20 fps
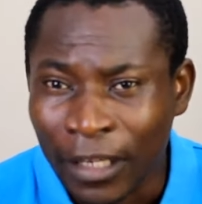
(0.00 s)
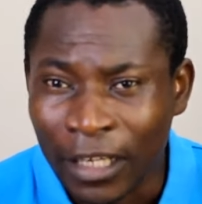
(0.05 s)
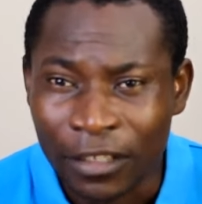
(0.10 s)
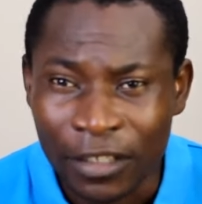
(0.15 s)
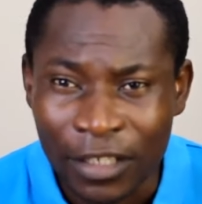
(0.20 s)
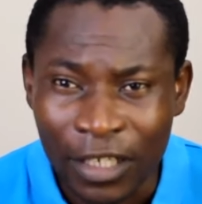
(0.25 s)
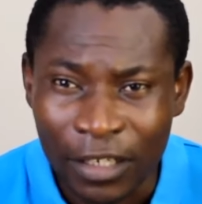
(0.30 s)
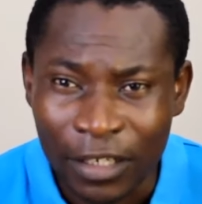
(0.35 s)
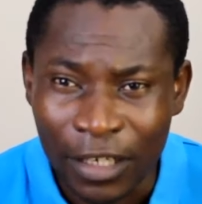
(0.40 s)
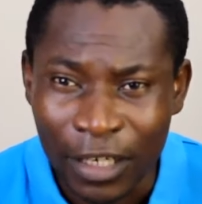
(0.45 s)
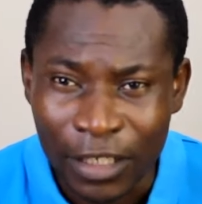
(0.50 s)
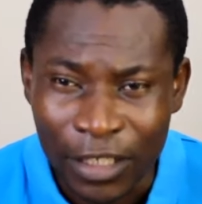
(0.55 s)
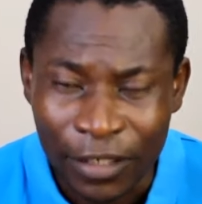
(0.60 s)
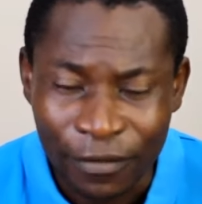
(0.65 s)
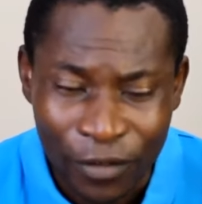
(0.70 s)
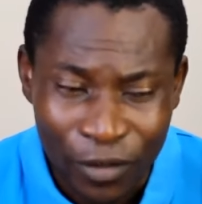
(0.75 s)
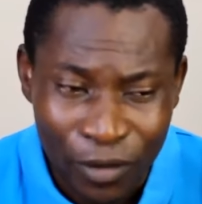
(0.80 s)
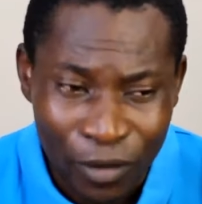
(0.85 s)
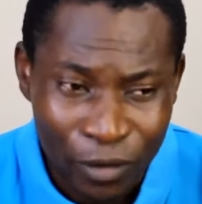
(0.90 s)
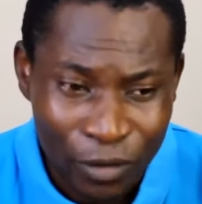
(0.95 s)
They say that
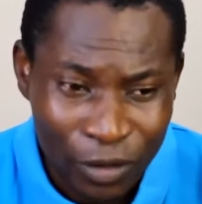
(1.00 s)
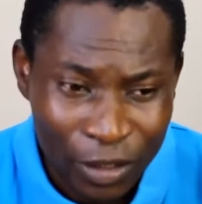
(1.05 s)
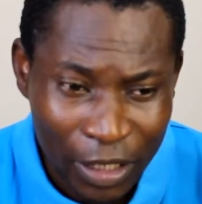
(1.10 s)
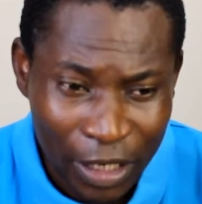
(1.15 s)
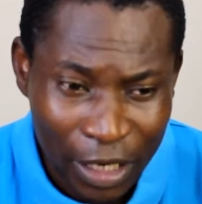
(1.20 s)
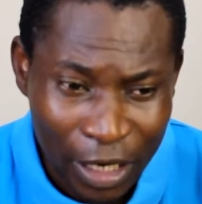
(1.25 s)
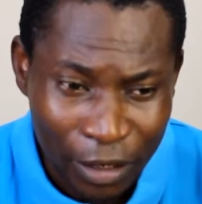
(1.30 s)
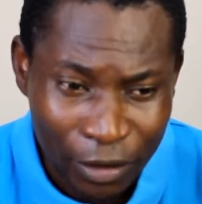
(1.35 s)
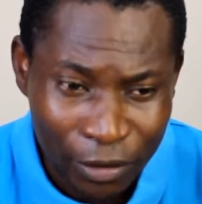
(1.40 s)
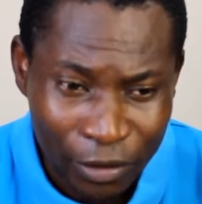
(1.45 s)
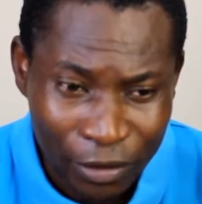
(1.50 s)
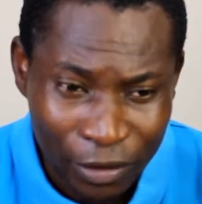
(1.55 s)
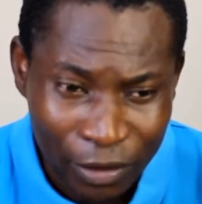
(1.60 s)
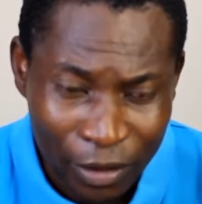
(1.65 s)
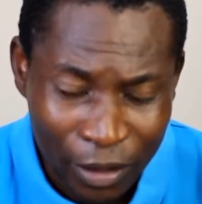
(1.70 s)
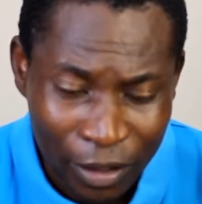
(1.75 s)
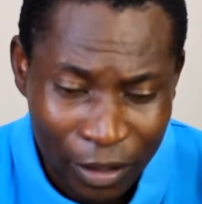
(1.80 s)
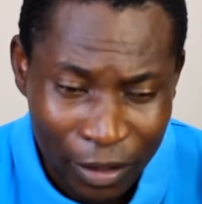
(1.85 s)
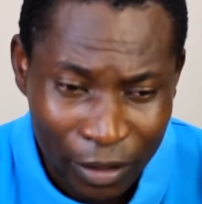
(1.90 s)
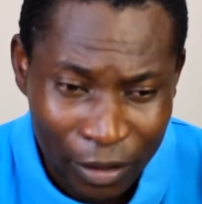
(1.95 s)
if you go to the house,
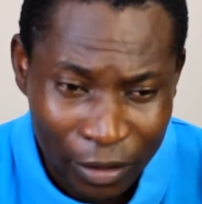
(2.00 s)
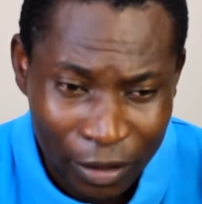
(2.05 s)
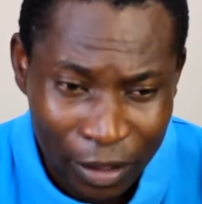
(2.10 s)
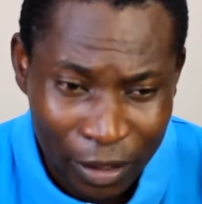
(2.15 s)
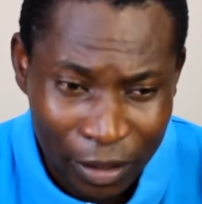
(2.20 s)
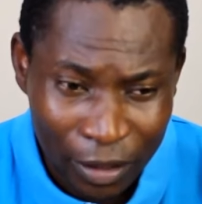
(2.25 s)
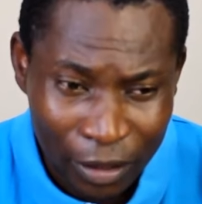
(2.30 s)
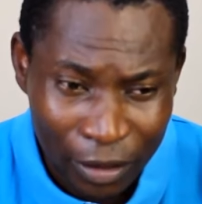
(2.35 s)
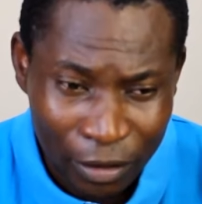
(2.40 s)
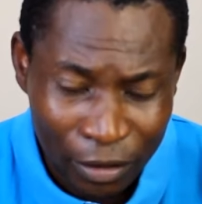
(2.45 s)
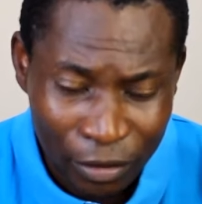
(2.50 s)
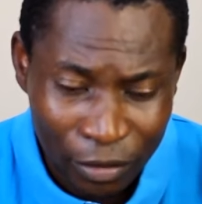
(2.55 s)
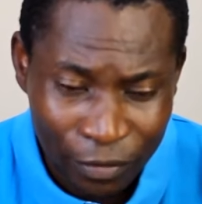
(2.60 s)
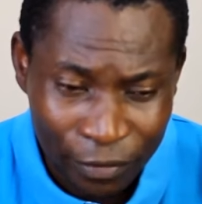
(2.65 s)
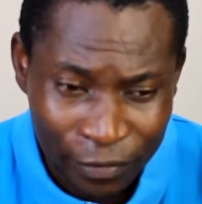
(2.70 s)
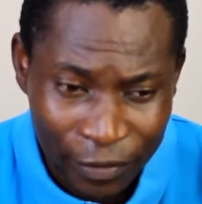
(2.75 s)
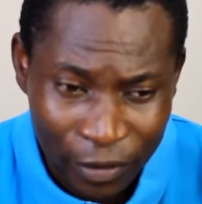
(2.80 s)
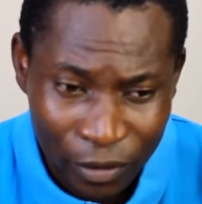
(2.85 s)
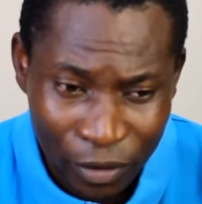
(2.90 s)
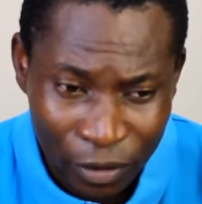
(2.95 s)

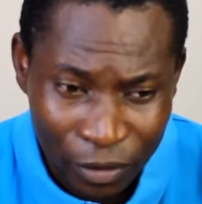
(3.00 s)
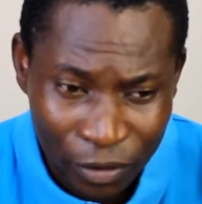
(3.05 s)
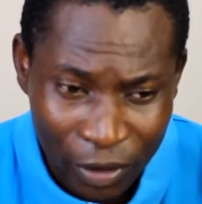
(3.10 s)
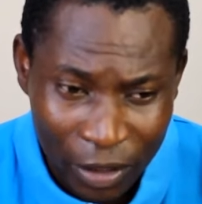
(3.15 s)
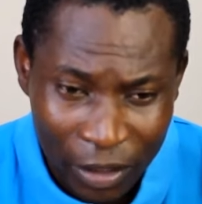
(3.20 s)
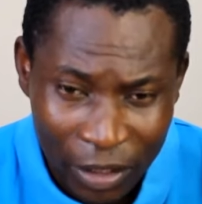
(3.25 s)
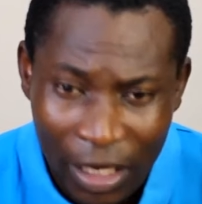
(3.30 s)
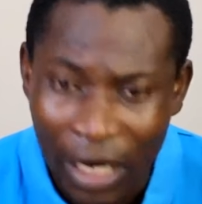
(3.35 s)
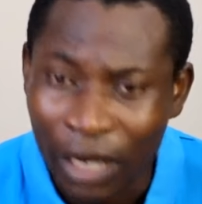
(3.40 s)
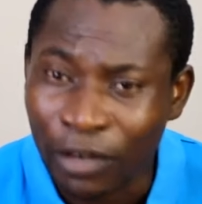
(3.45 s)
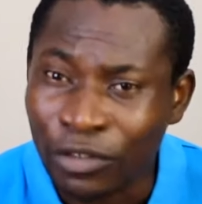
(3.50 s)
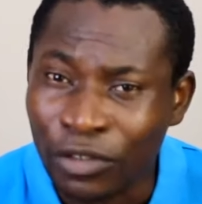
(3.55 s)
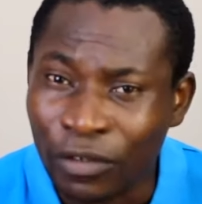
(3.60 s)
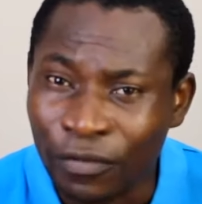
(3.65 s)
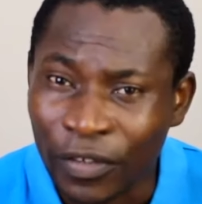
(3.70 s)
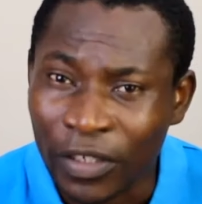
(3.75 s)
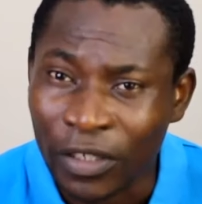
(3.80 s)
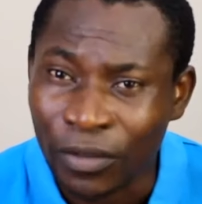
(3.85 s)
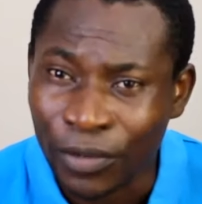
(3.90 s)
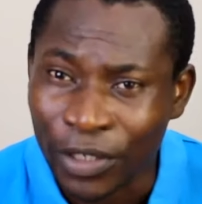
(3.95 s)
if you go to any house
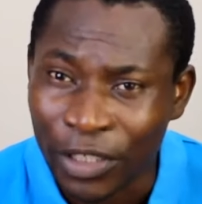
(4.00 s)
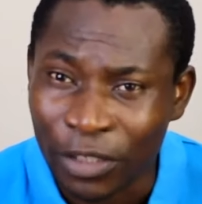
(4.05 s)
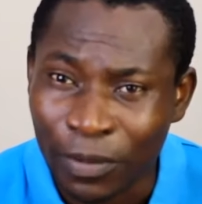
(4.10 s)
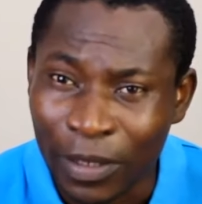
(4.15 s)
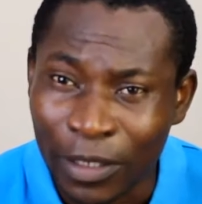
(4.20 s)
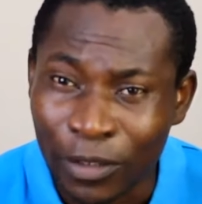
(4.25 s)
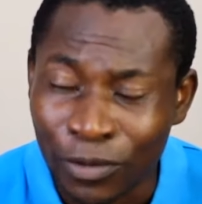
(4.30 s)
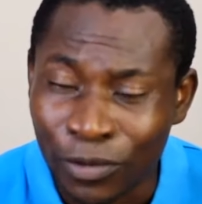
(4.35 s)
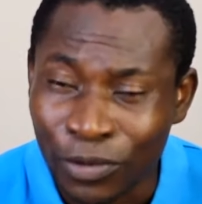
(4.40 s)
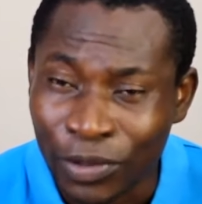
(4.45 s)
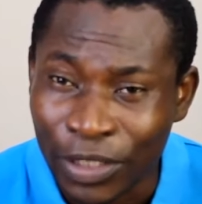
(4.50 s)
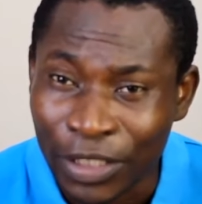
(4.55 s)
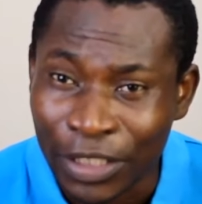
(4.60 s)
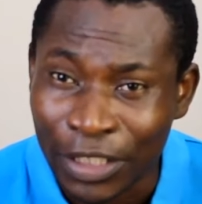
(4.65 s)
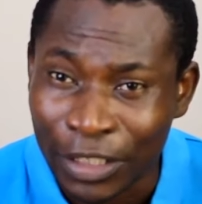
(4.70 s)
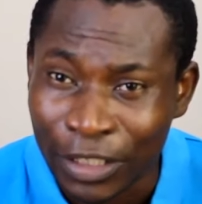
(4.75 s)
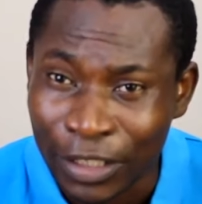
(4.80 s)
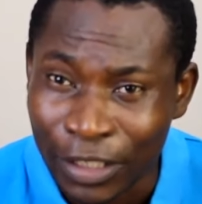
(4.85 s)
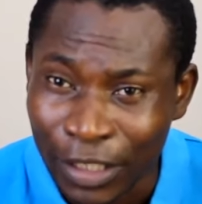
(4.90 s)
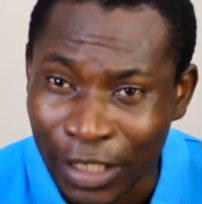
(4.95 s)
of any rich man, you will
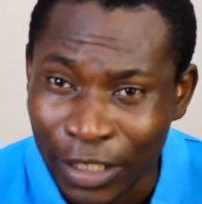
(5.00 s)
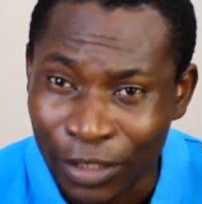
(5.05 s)
see it.